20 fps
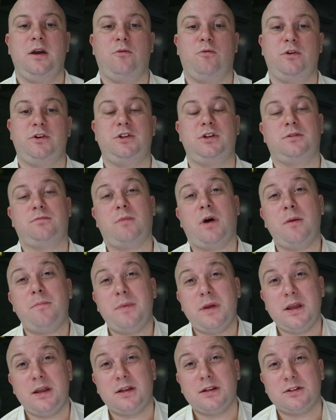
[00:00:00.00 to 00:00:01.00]
which is my
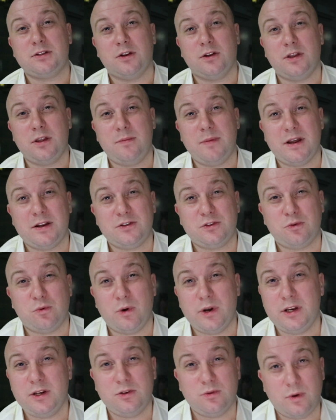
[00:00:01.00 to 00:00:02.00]
pick. It's only about
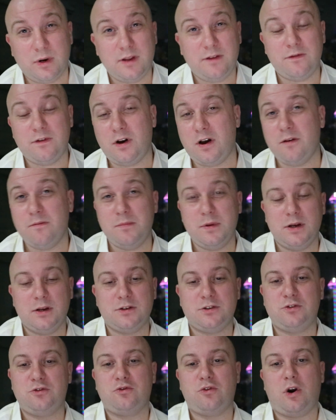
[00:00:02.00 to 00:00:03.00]
20-25
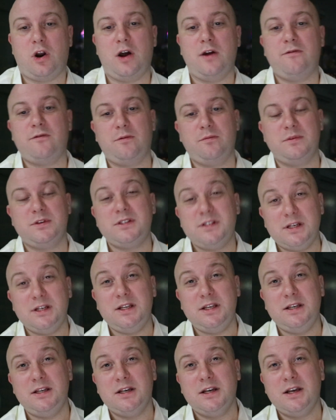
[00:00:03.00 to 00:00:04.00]
minutes drive from the
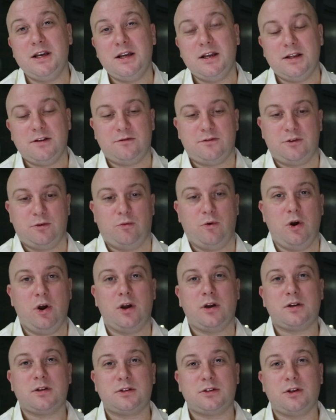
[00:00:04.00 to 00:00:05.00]
city to
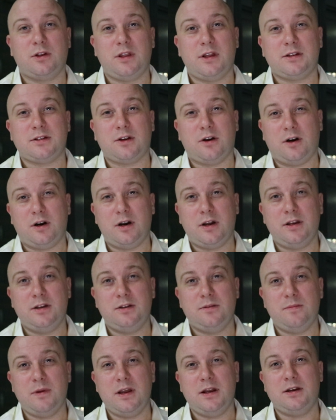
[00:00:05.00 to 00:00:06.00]
work, so that's high in
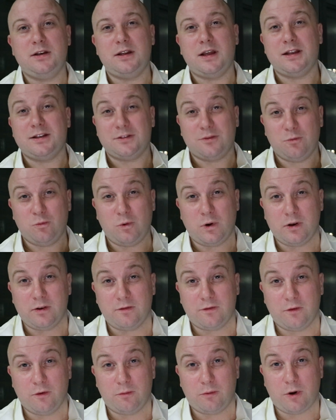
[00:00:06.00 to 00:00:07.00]
demand, and you had some
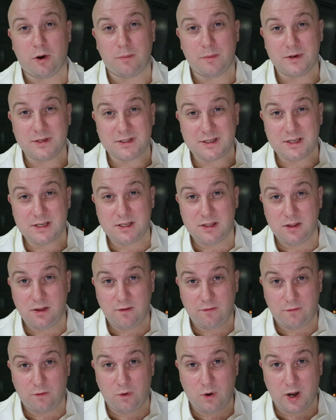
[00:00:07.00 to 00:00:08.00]
wonderful properties in
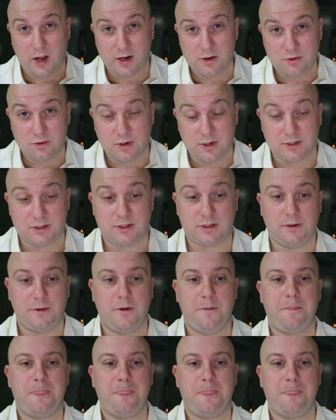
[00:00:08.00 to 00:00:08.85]
the 400s.